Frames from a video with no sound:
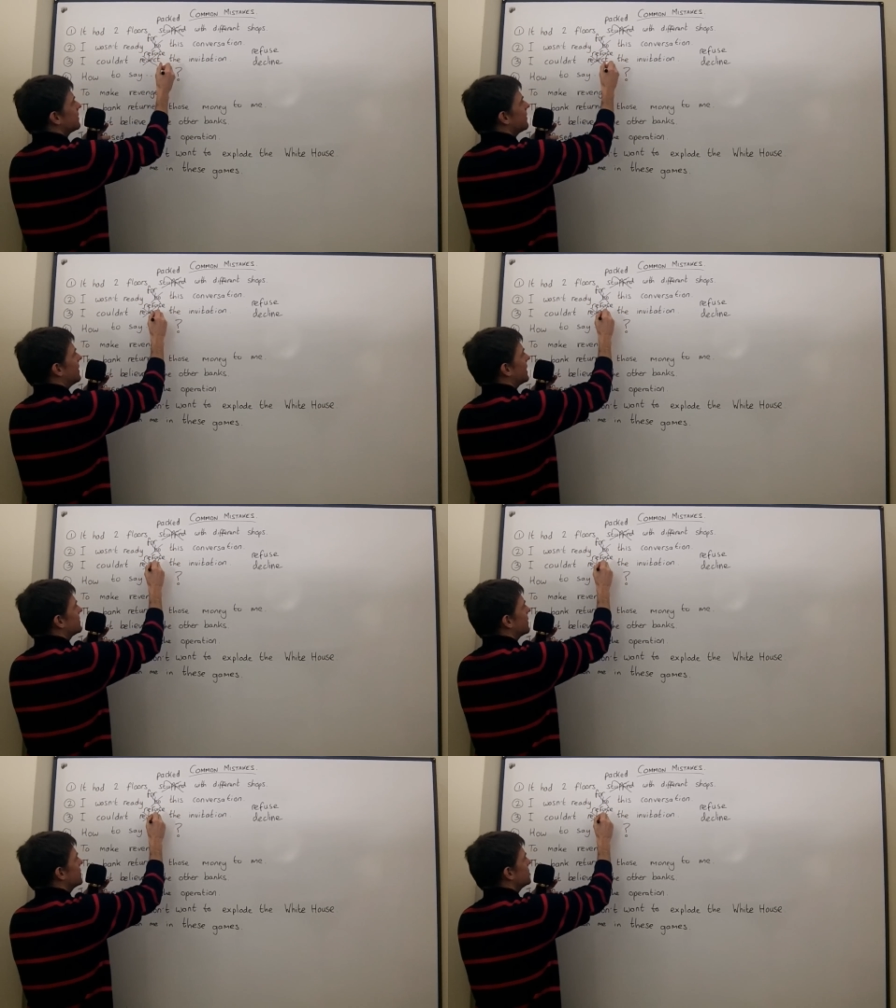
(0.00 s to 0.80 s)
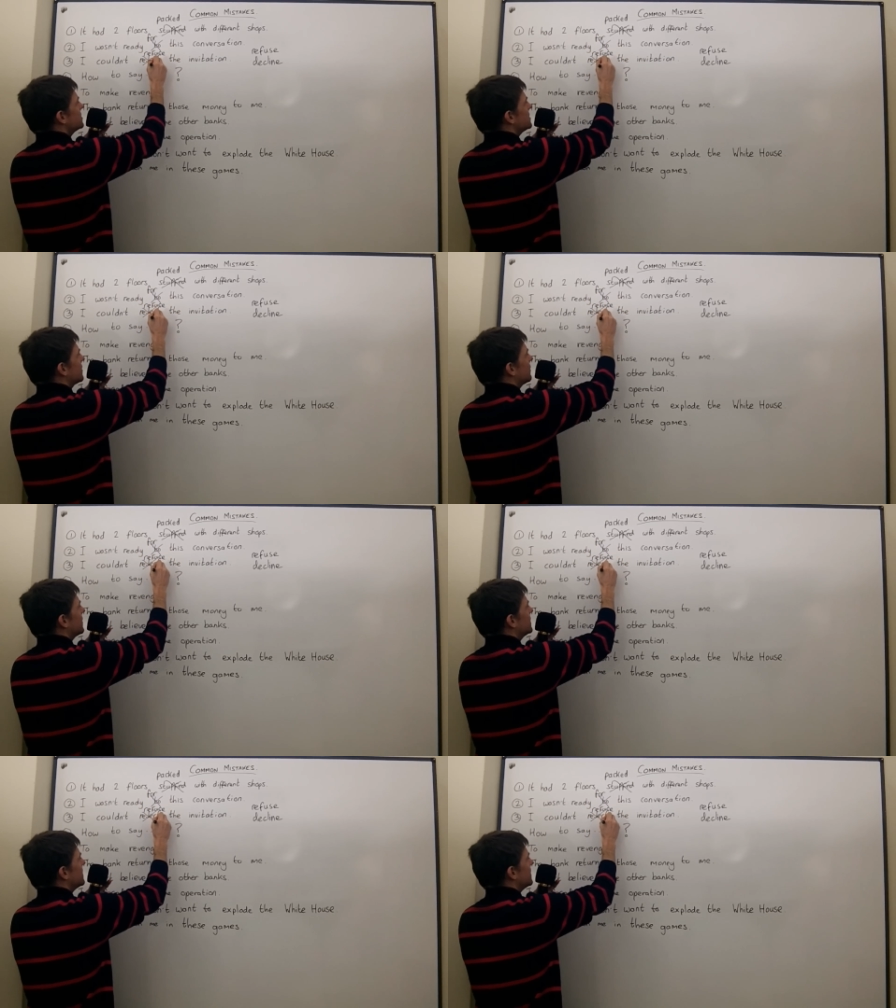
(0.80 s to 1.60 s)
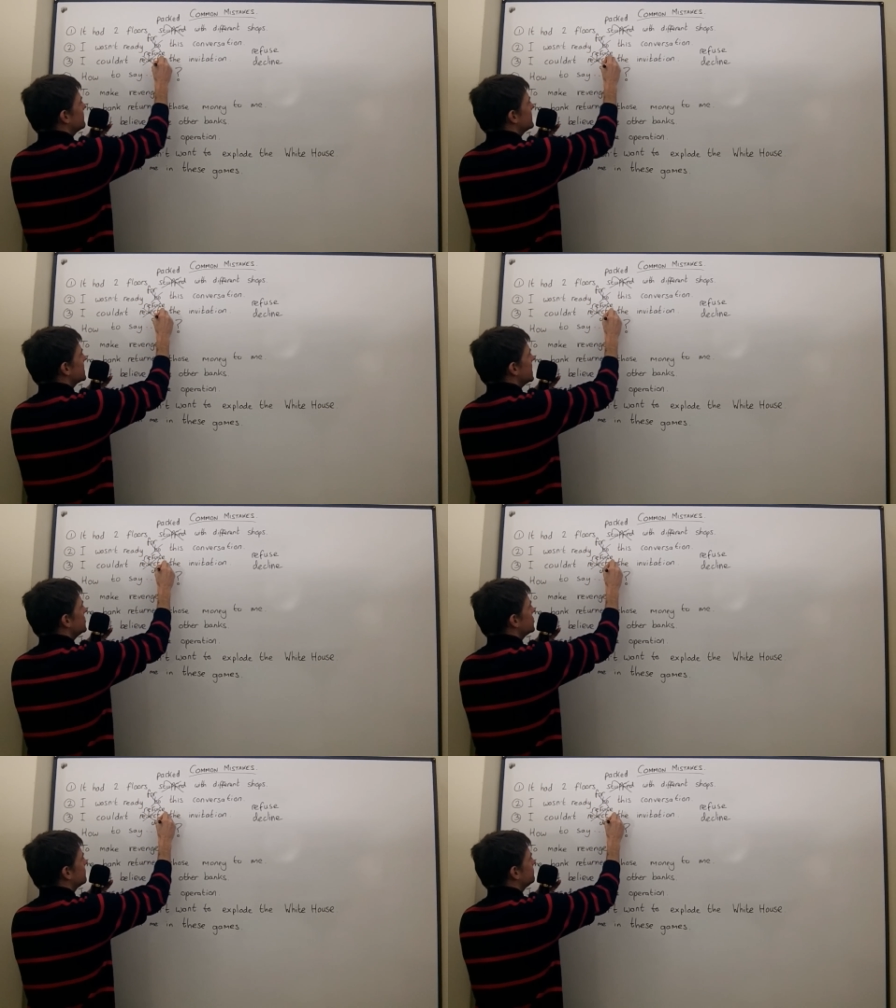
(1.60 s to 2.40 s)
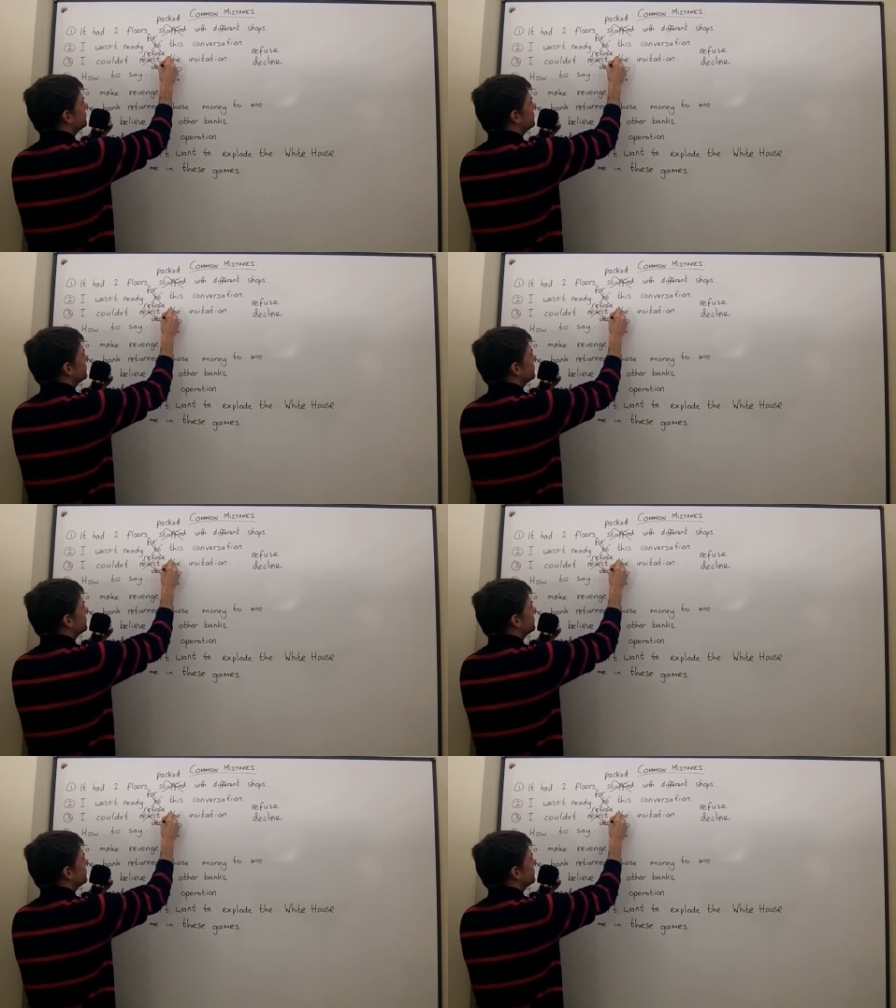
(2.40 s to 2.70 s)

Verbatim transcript: decline. I couldn't decline the invitation.